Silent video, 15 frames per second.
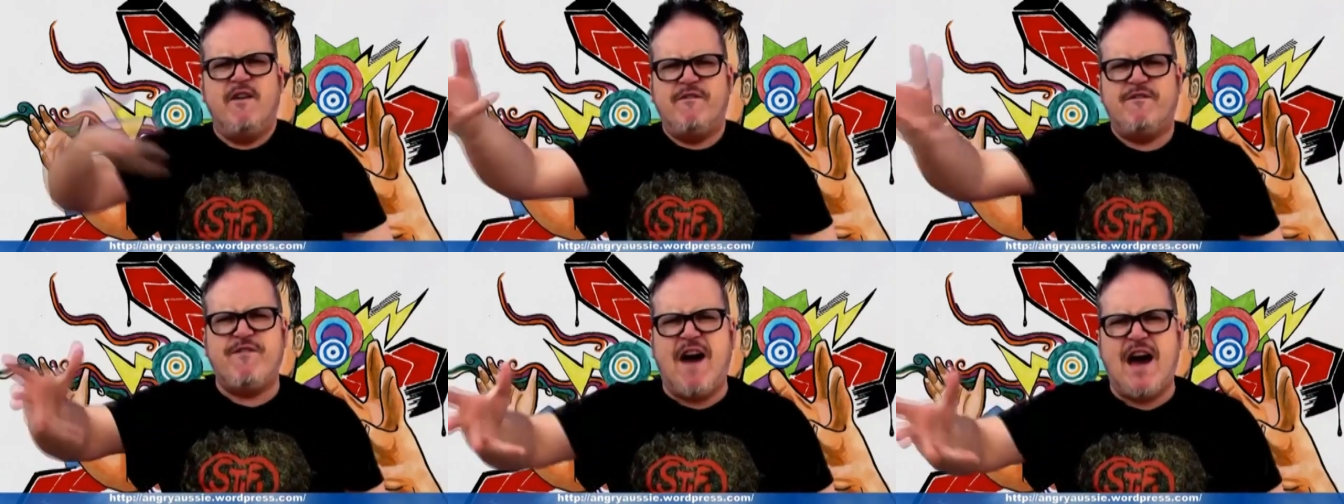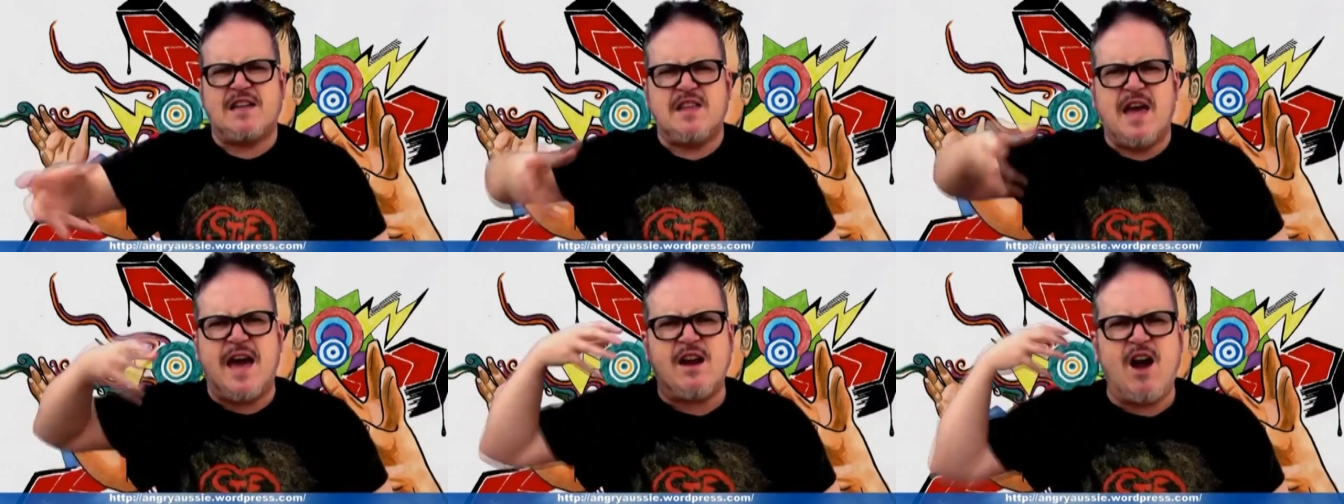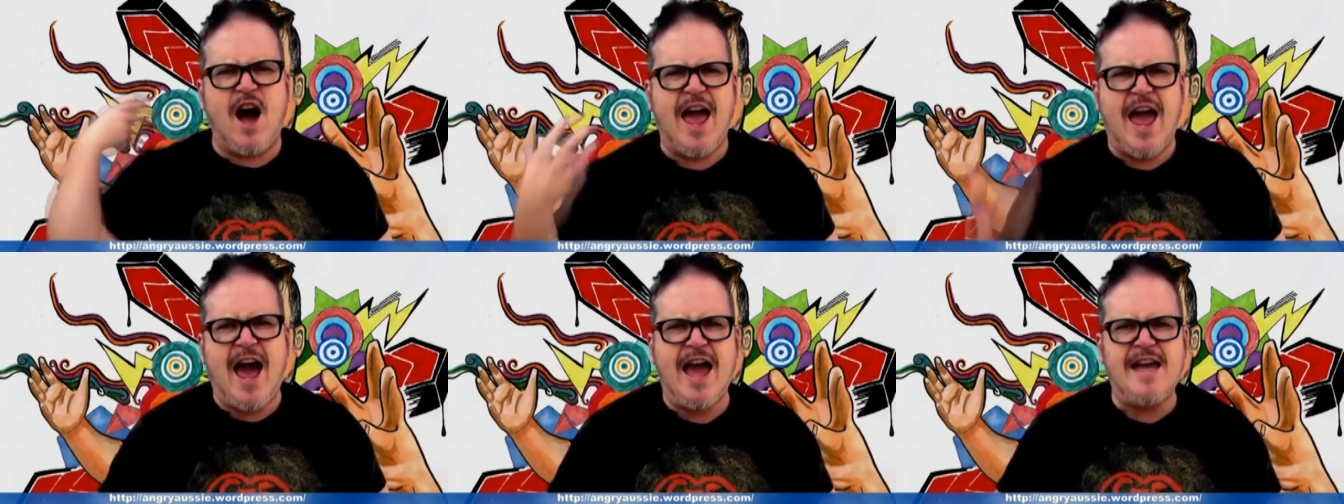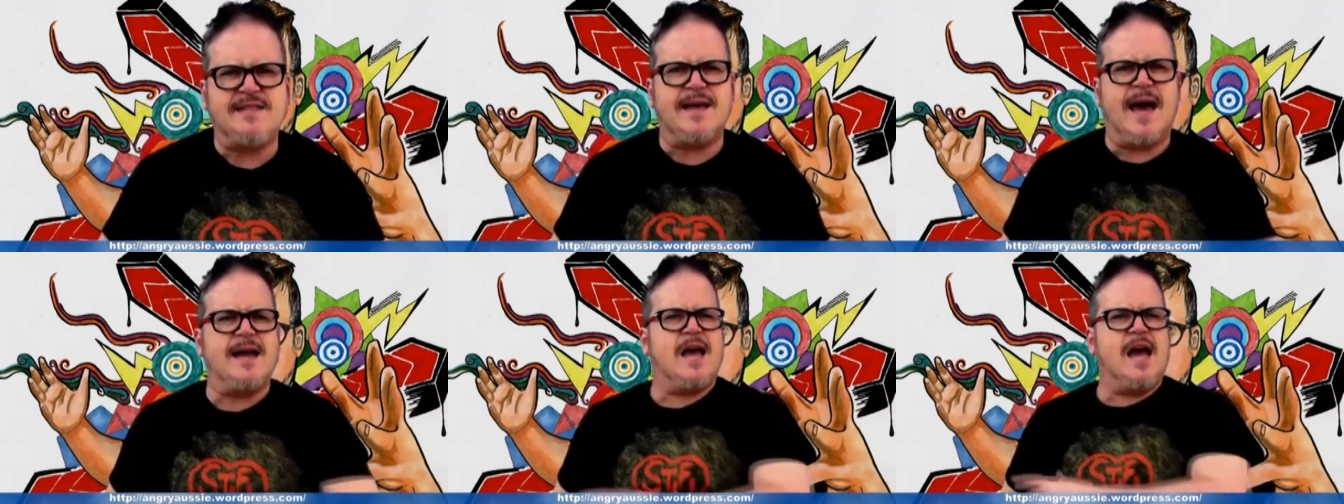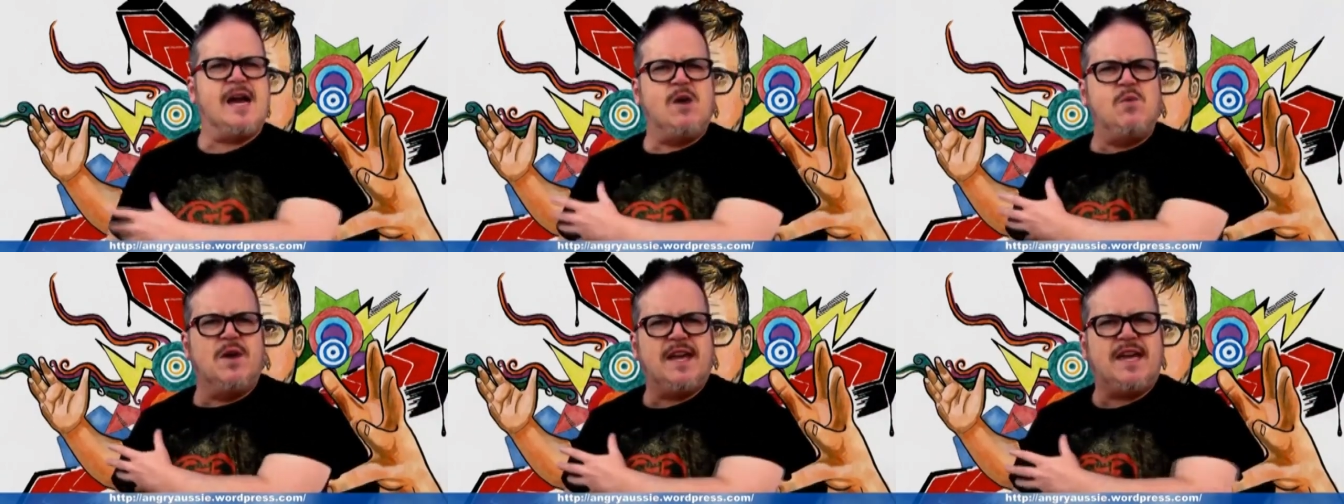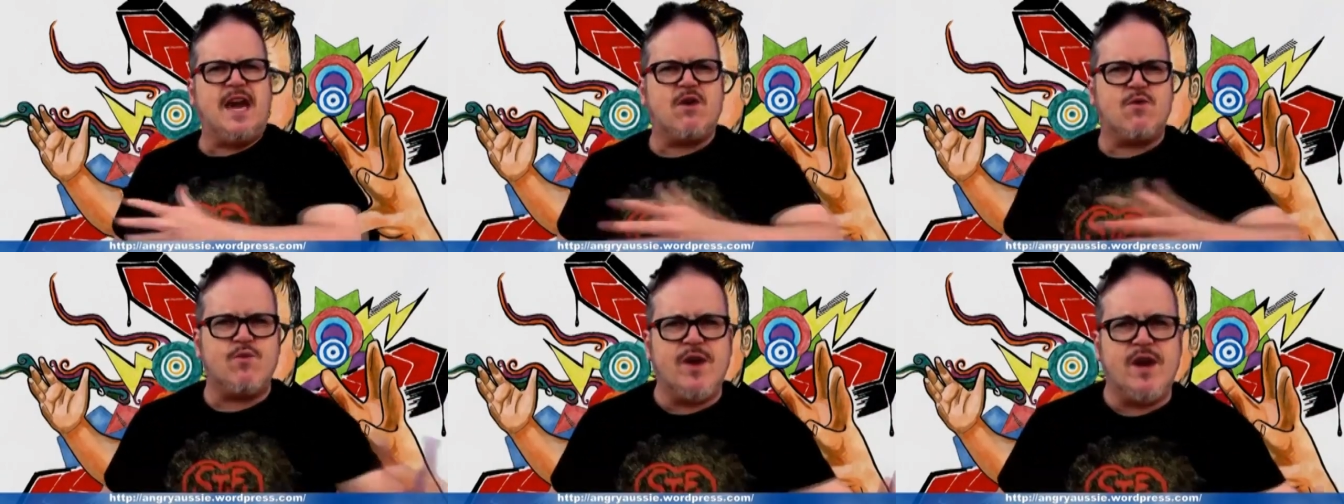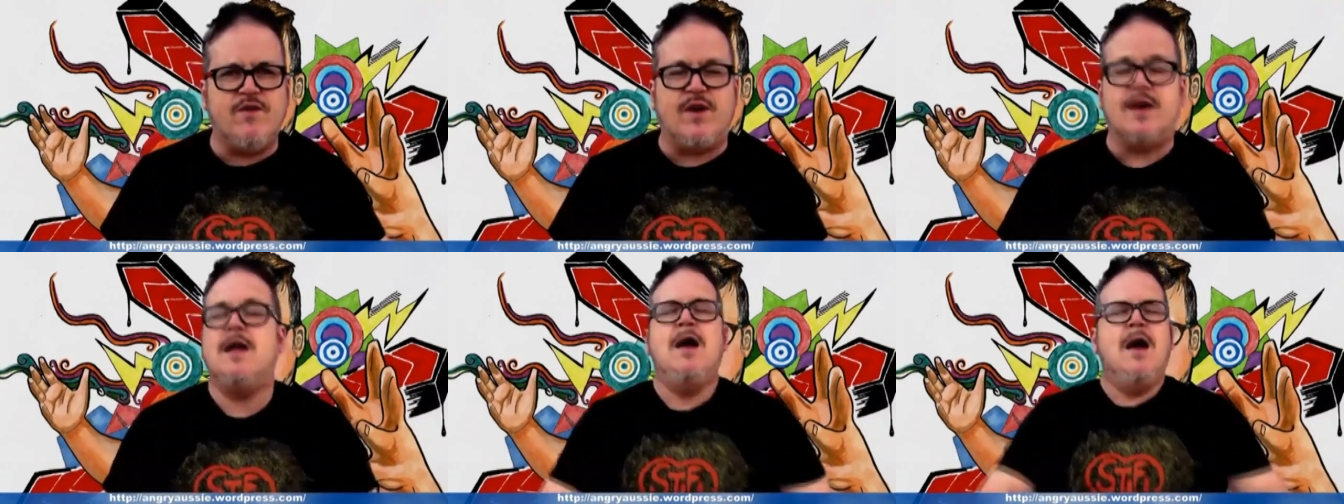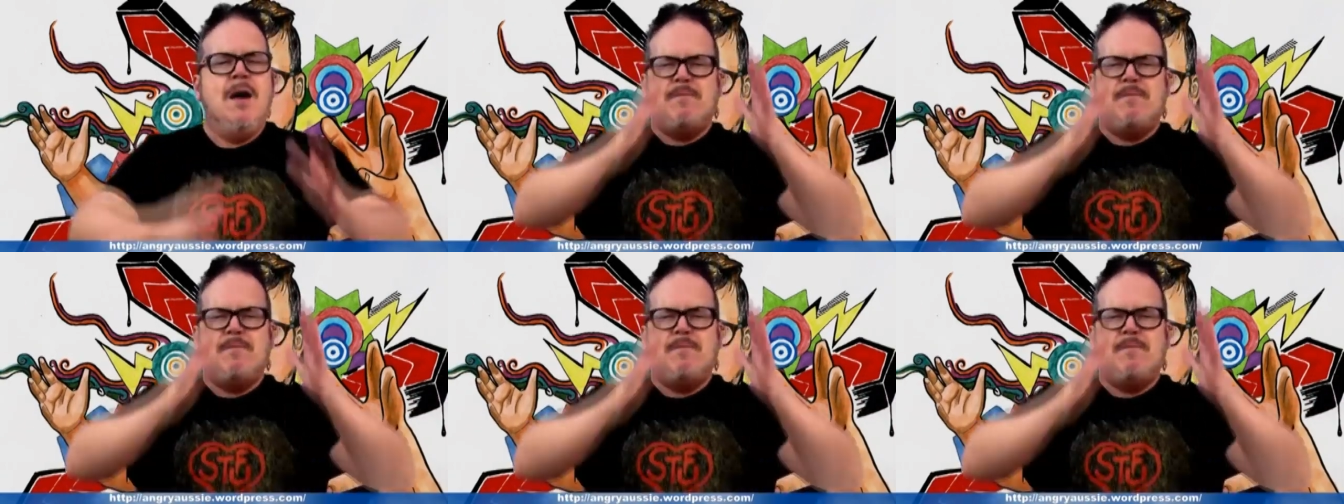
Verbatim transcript: Fuck that. I hate that and I want to get rid of it.